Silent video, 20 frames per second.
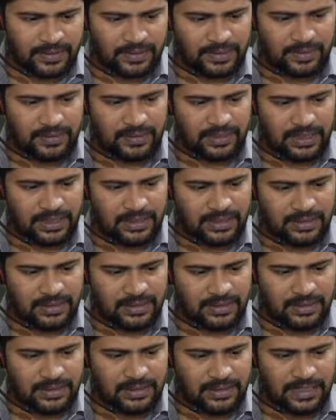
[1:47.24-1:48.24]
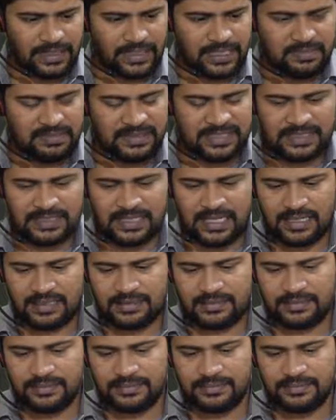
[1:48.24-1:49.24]
Okay, and let me
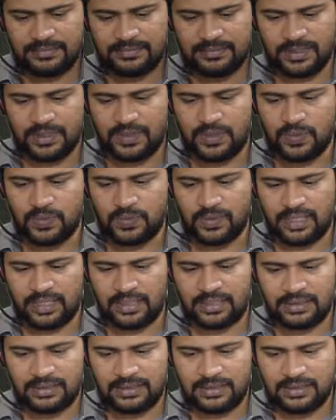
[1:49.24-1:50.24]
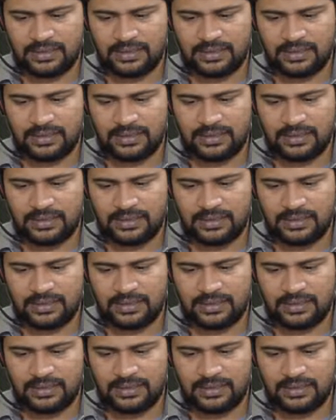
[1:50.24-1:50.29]
start the new one.